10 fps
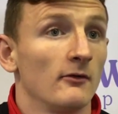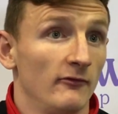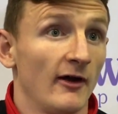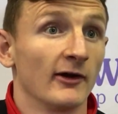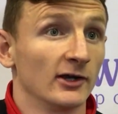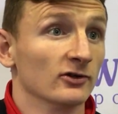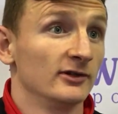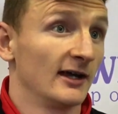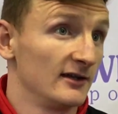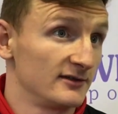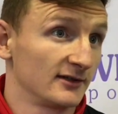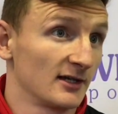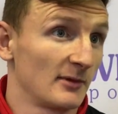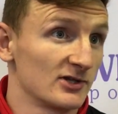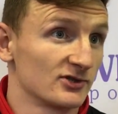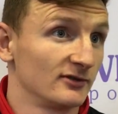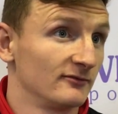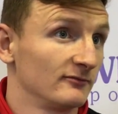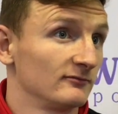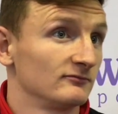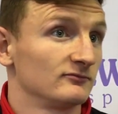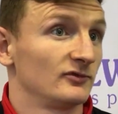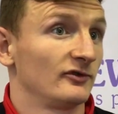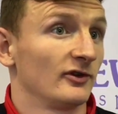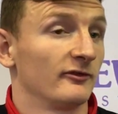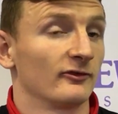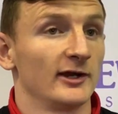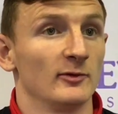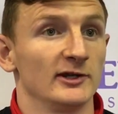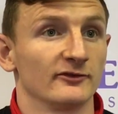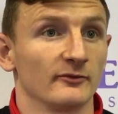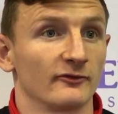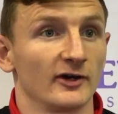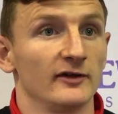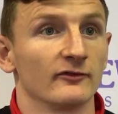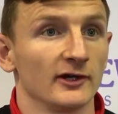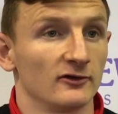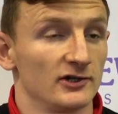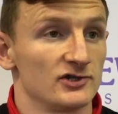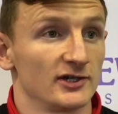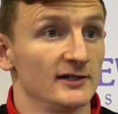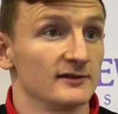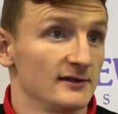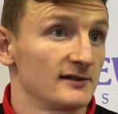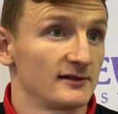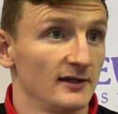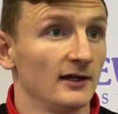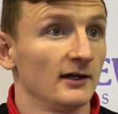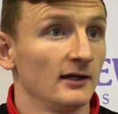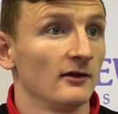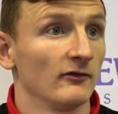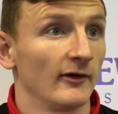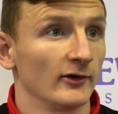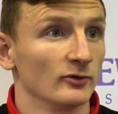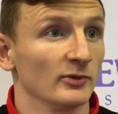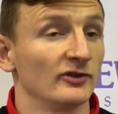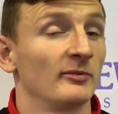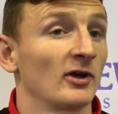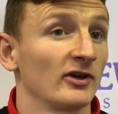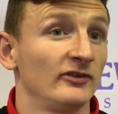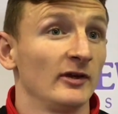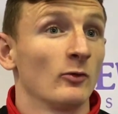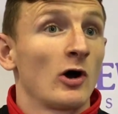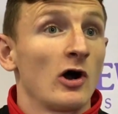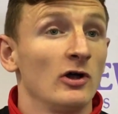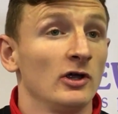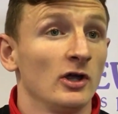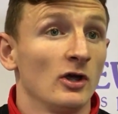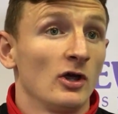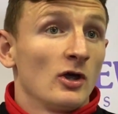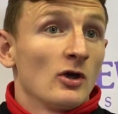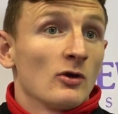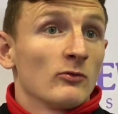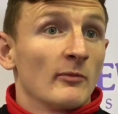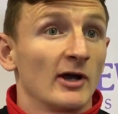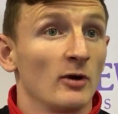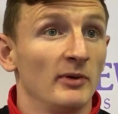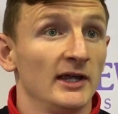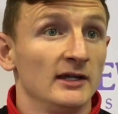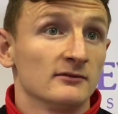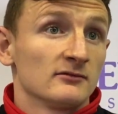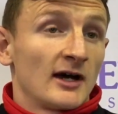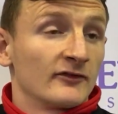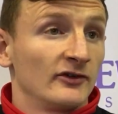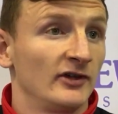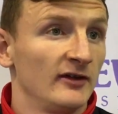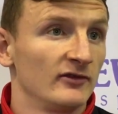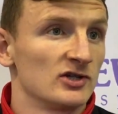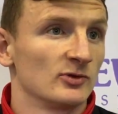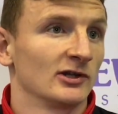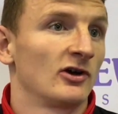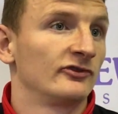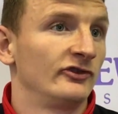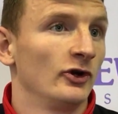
Very good, yeah, as you can imagine. So three wins from three clean sheets, it's very good. But to be honest, it was, when we got beat after Stevenage, we'd lost